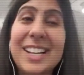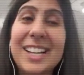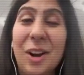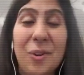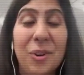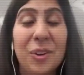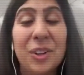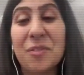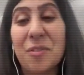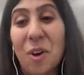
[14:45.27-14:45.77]
just
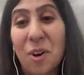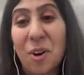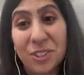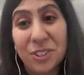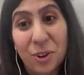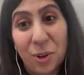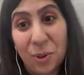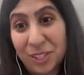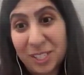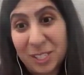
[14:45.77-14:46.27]
got really
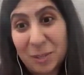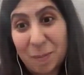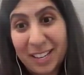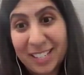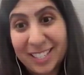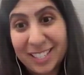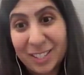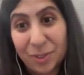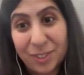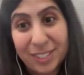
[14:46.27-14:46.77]
involved in all these
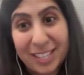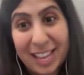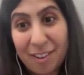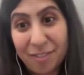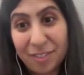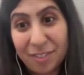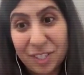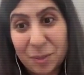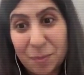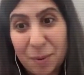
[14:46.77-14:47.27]
spaces, all these
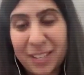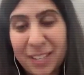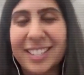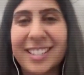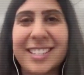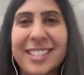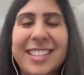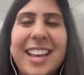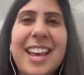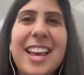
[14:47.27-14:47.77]
advocacy
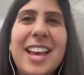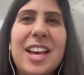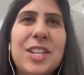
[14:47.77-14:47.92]
spaces,